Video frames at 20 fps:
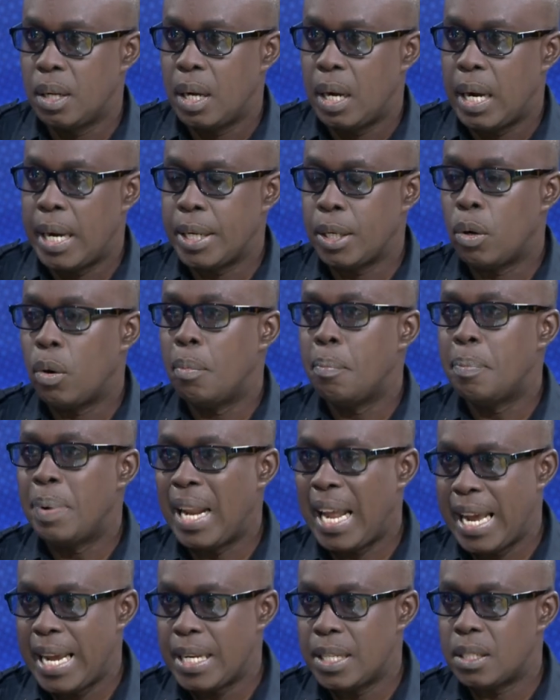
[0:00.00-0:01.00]
and
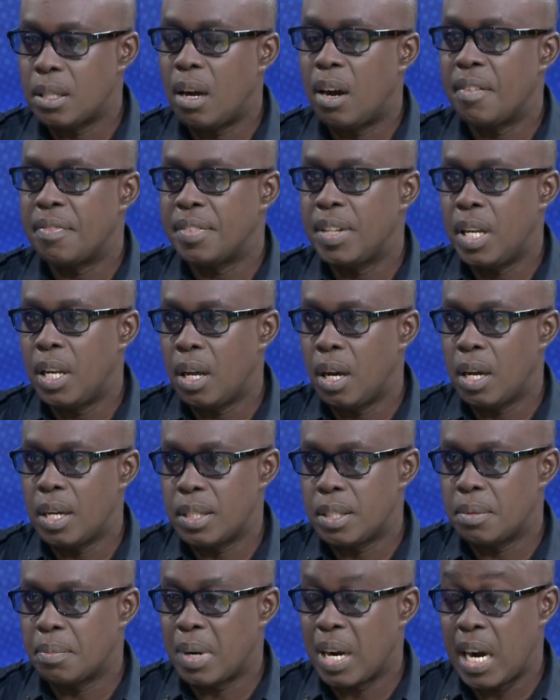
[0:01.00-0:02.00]
compliance of the
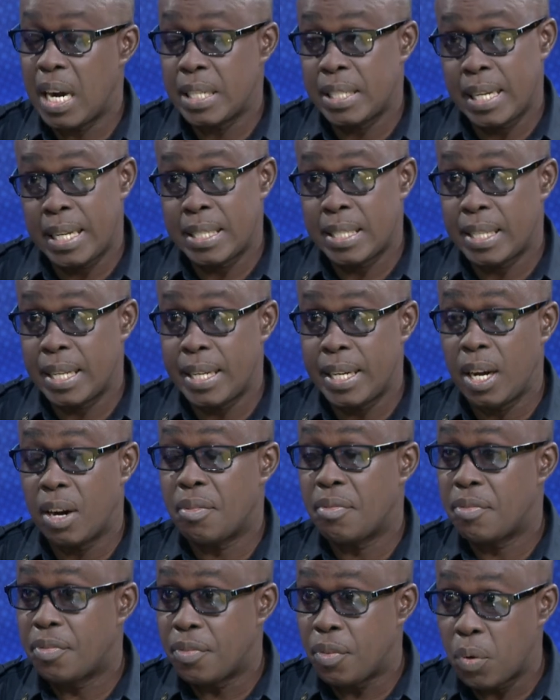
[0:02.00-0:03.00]
laws. As right. I said, there
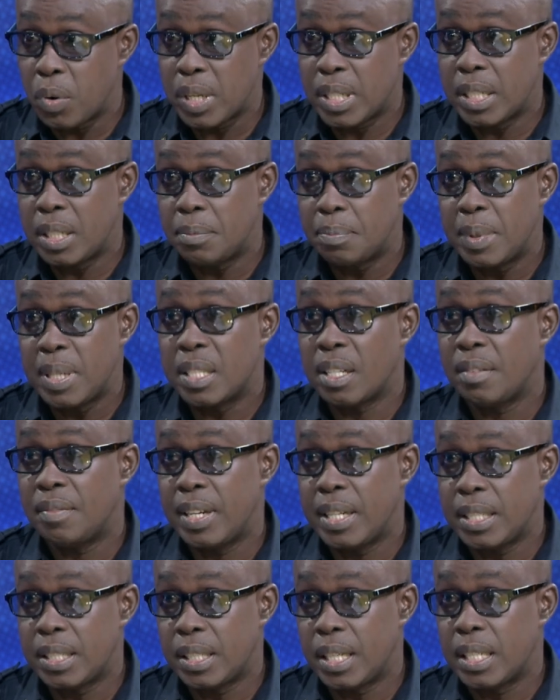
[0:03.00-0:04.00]
are 14 pieces of
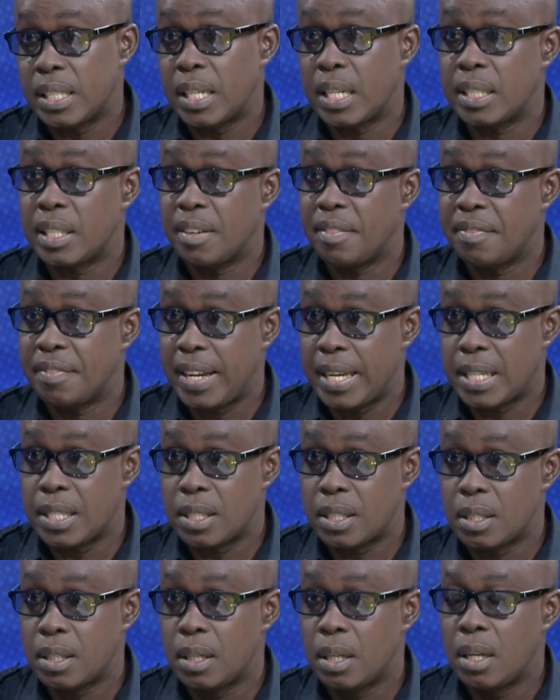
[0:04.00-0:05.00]
legislation that
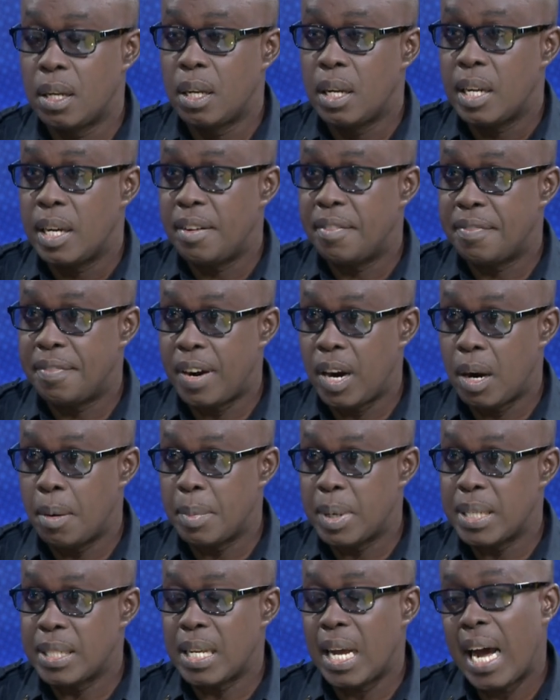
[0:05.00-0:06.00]
affects the
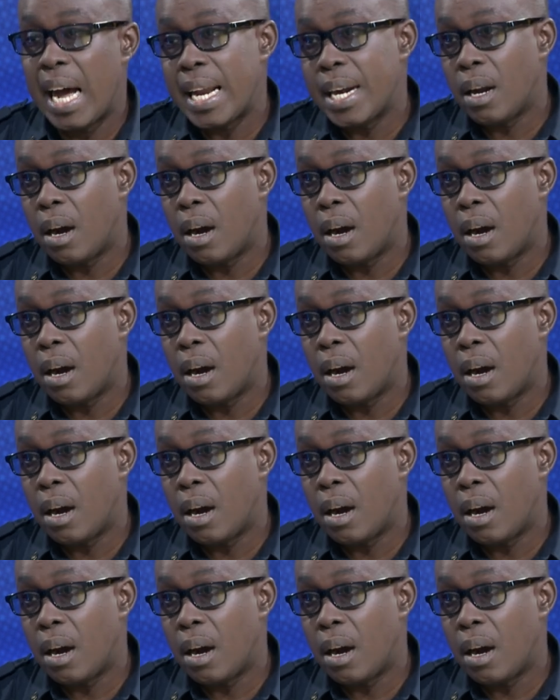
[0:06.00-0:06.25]
farmers and